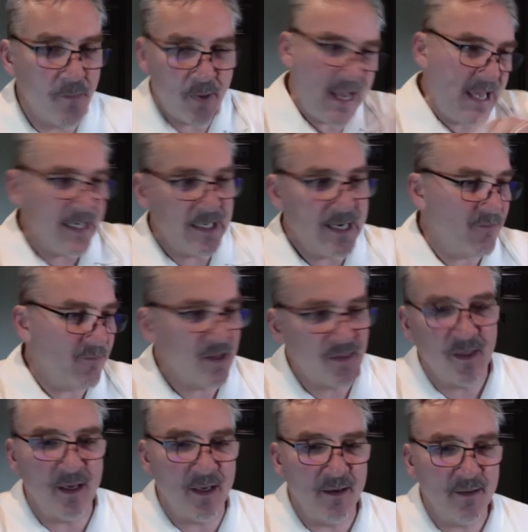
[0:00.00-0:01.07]
painted
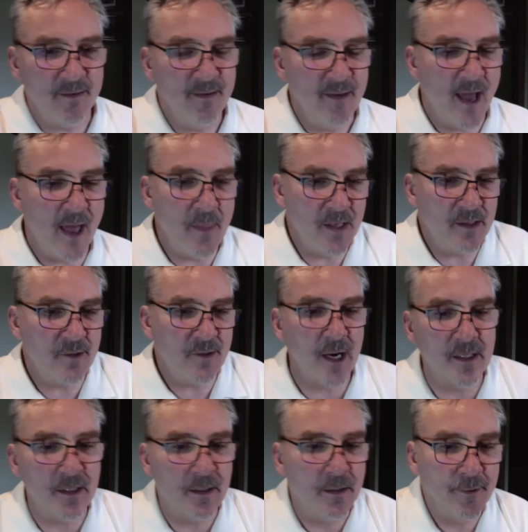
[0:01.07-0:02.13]
everything and then tried
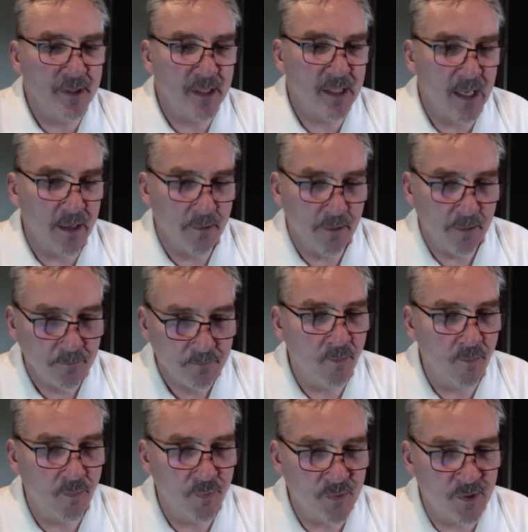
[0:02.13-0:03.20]
to glue it together.
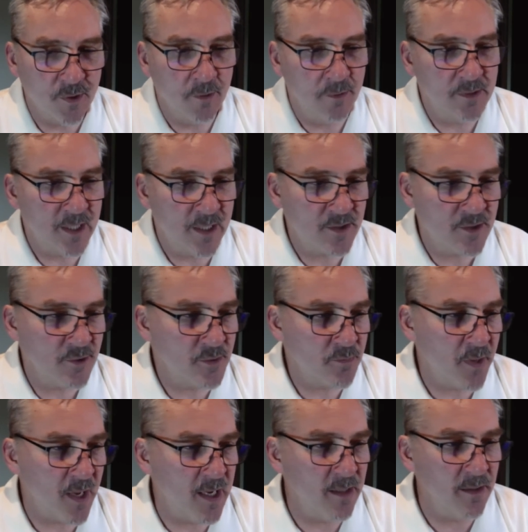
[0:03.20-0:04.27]
So tester's
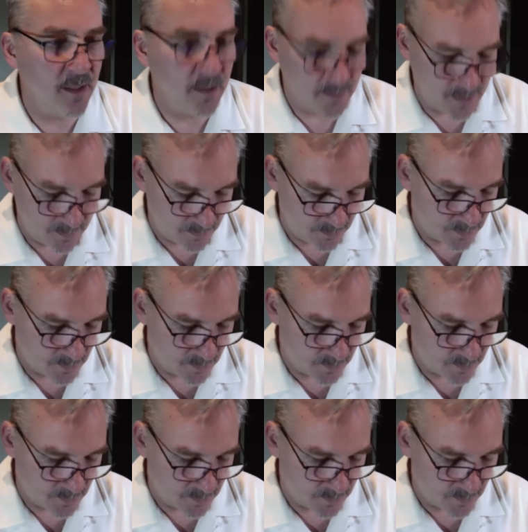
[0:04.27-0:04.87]
paint and tester's